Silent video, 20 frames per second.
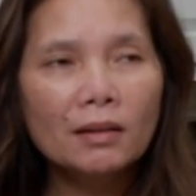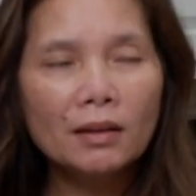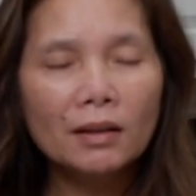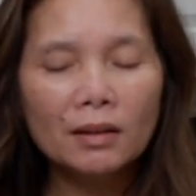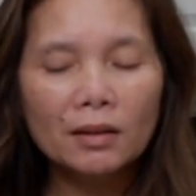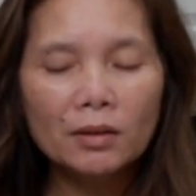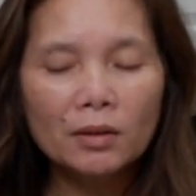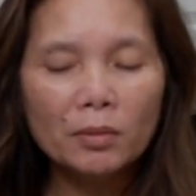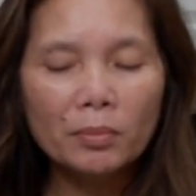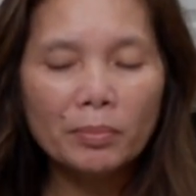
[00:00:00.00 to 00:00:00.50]
a
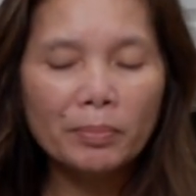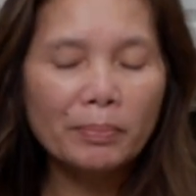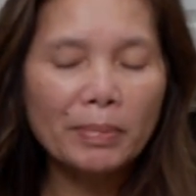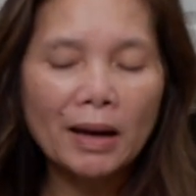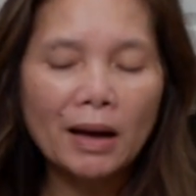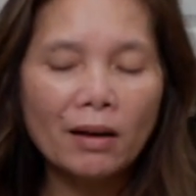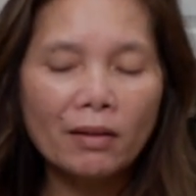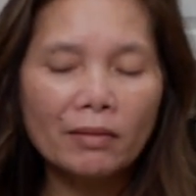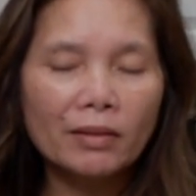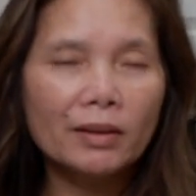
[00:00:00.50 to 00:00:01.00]
little
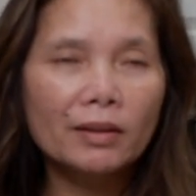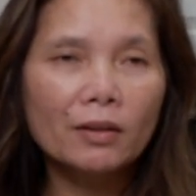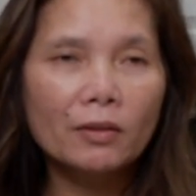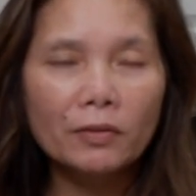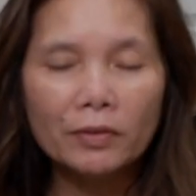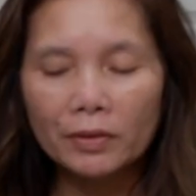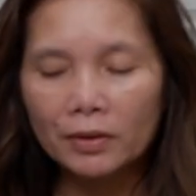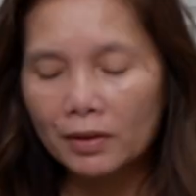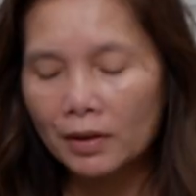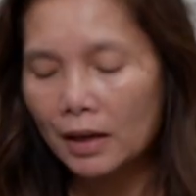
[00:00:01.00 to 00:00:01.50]
pound and
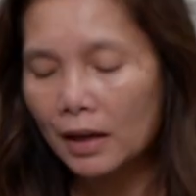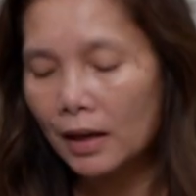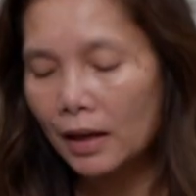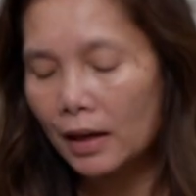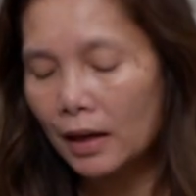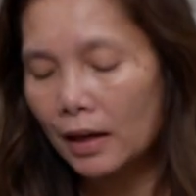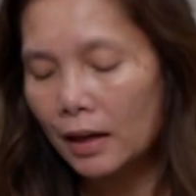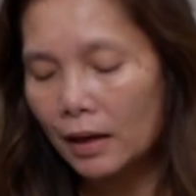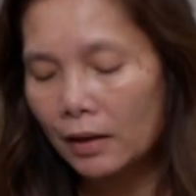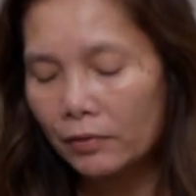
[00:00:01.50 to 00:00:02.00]
over
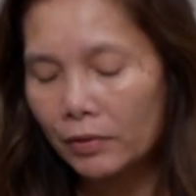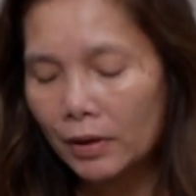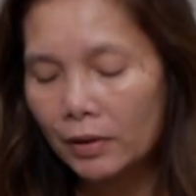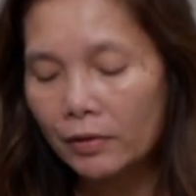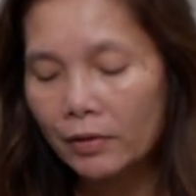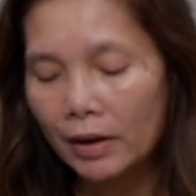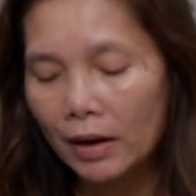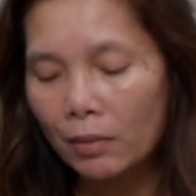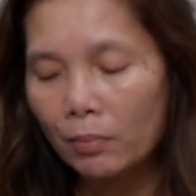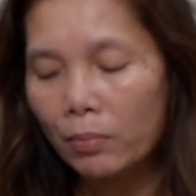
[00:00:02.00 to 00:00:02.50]

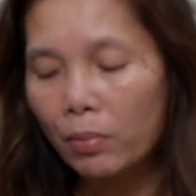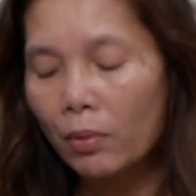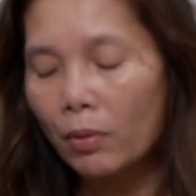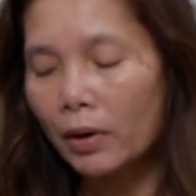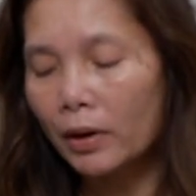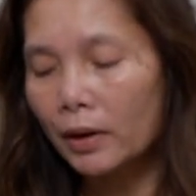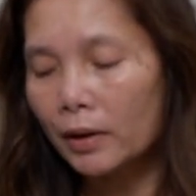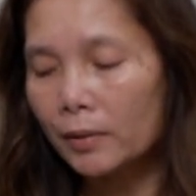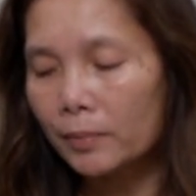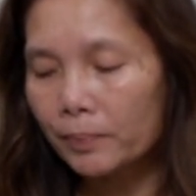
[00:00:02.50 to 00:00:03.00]
of ground
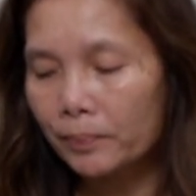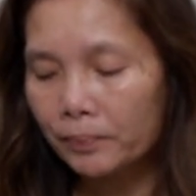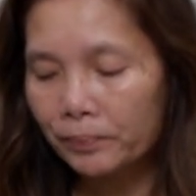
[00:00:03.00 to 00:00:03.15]
pork,